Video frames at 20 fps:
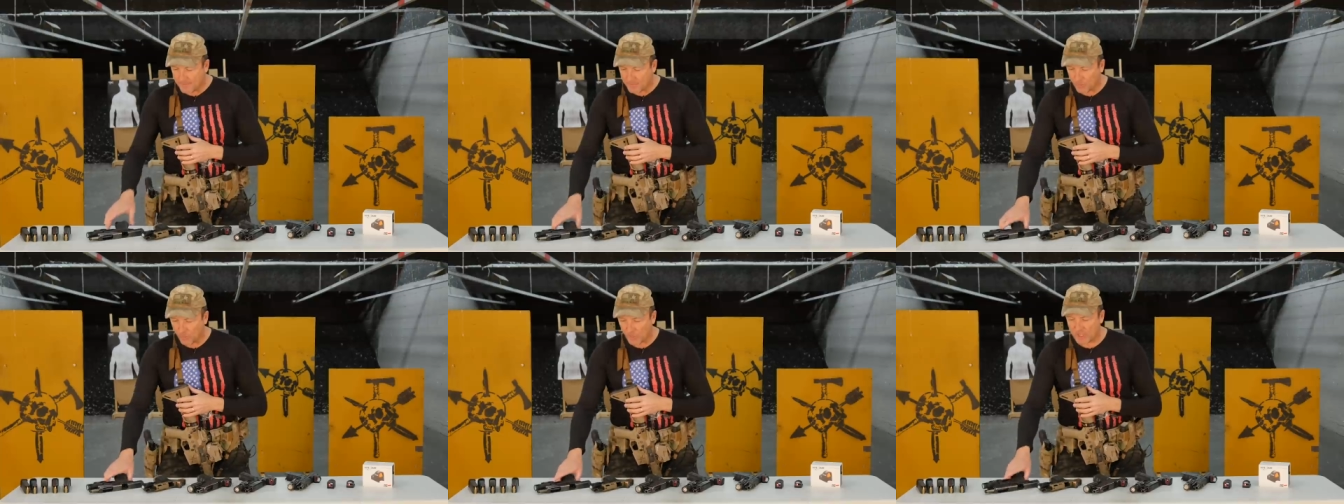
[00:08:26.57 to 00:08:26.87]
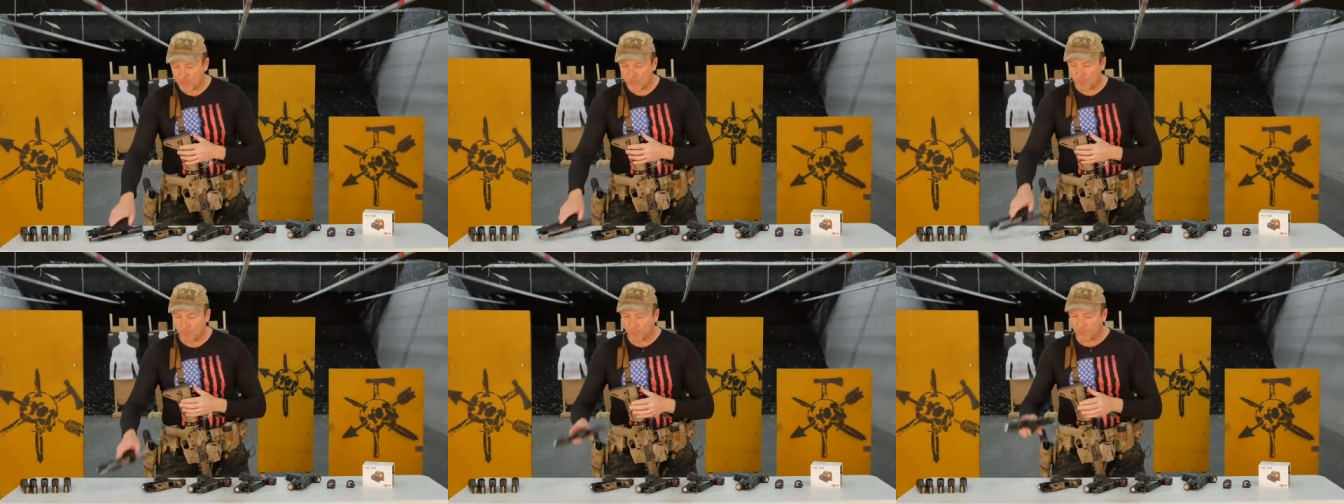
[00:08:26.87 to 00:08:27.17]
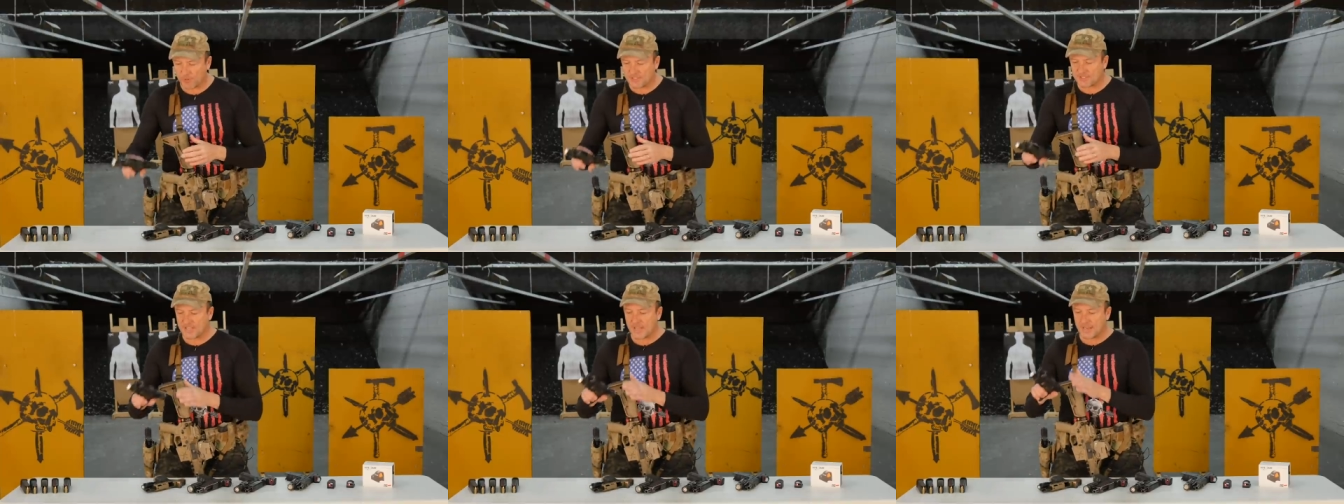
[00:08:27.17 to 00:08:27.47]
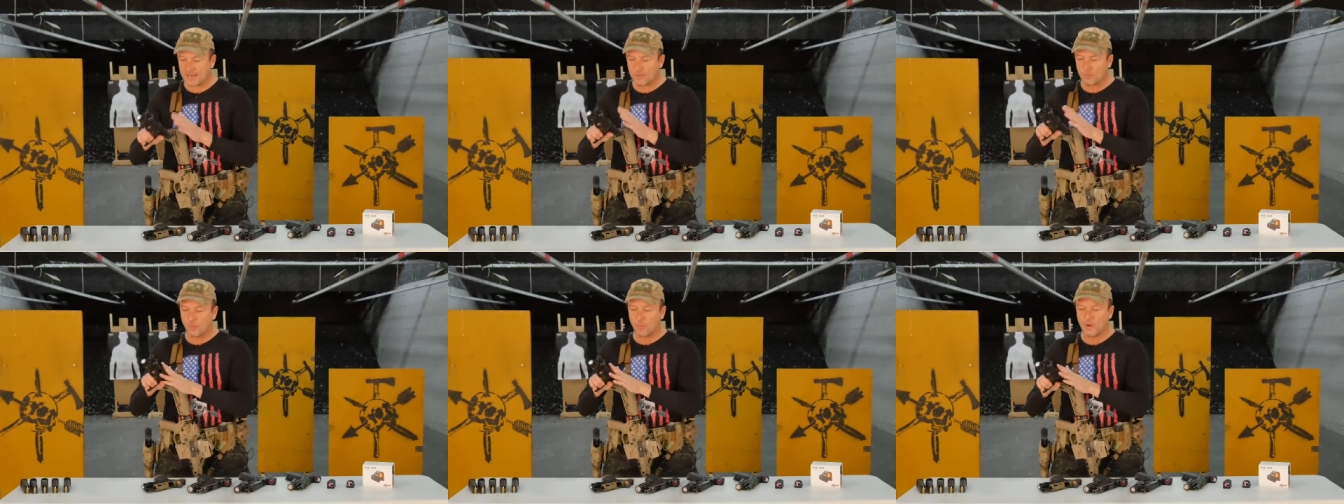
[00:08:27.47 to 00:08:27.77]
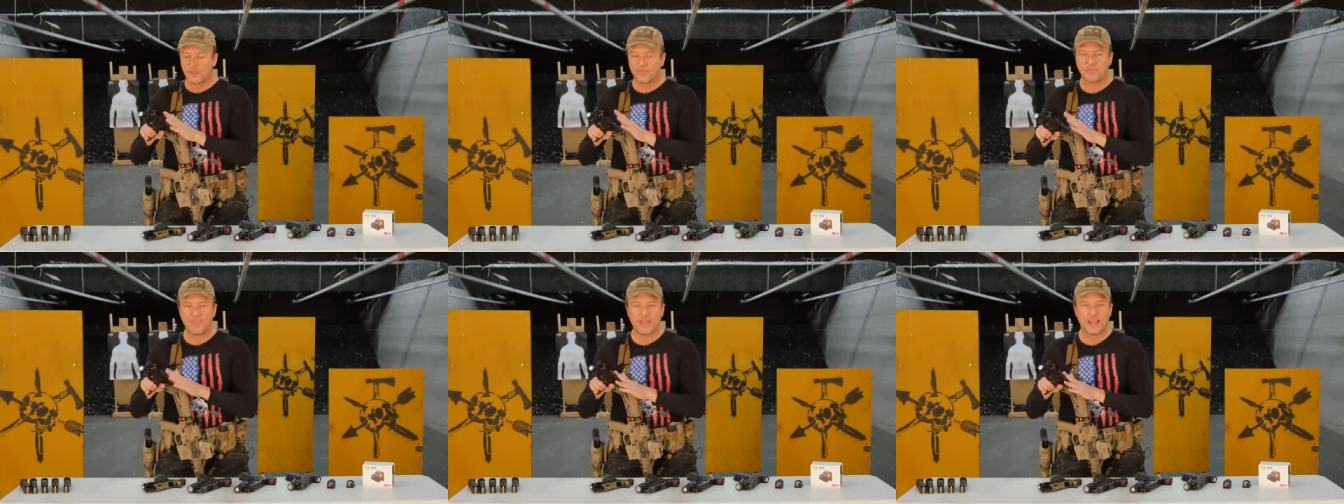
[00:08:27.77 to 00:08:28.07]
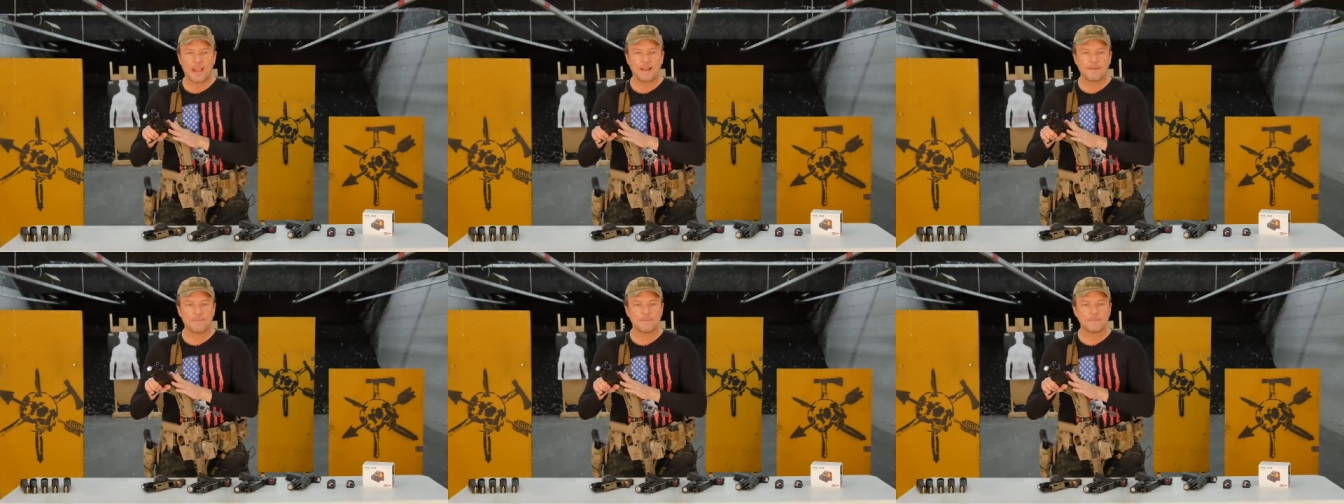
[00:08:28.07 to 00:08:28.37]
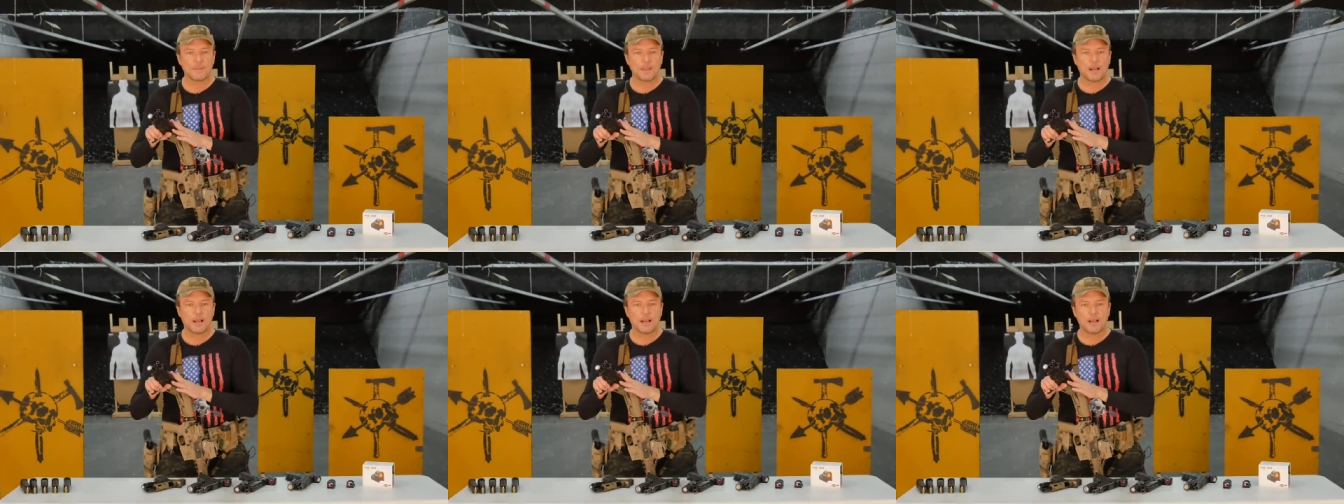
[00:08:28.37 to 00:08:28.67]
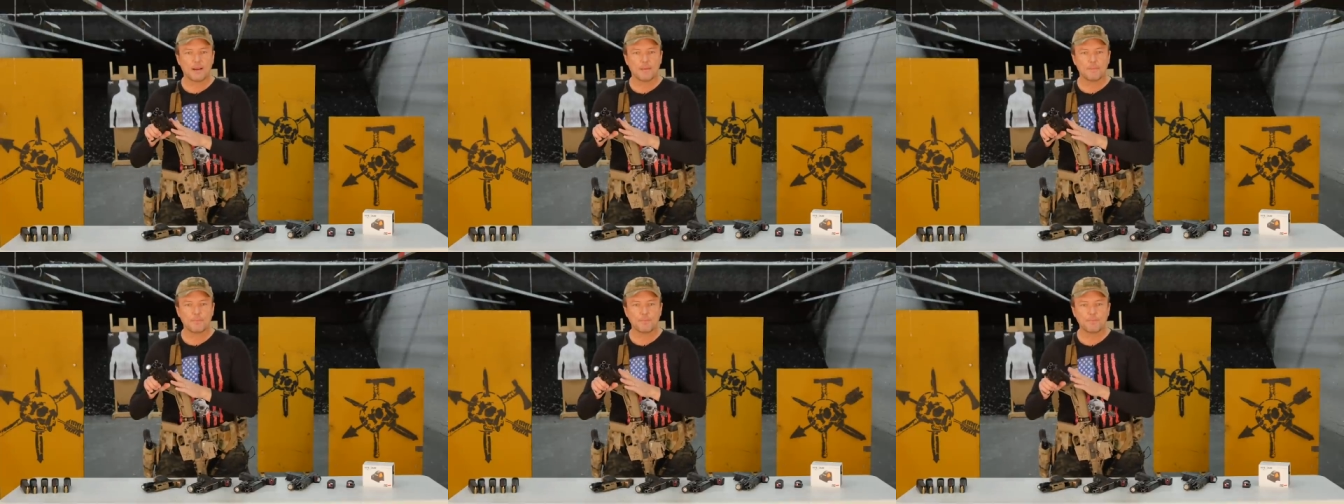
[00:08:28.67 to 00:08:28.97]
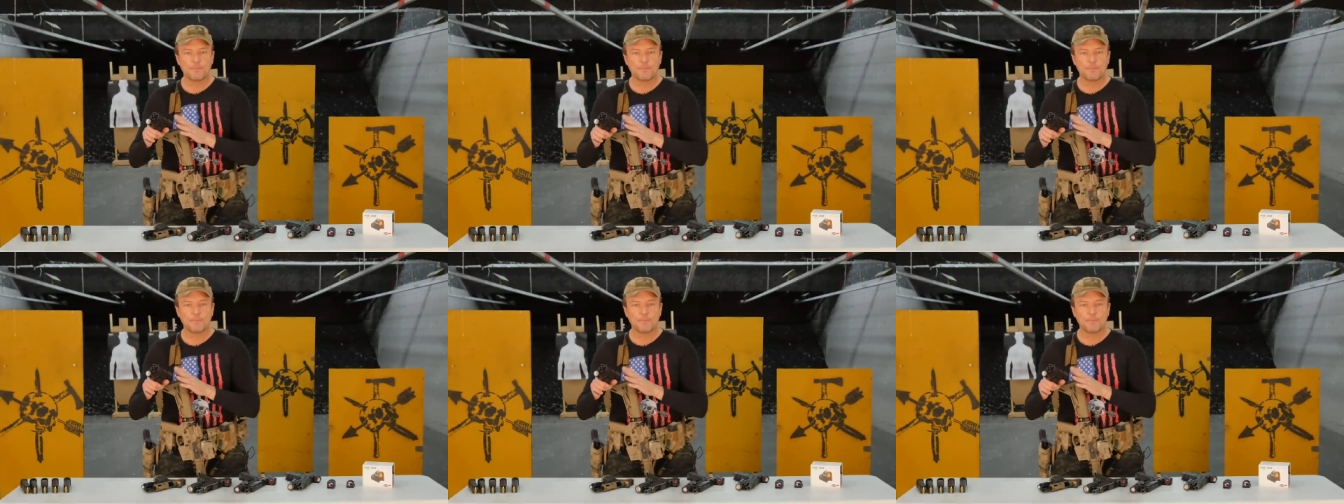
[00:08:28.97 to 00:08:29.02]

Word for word: When you present with that uh,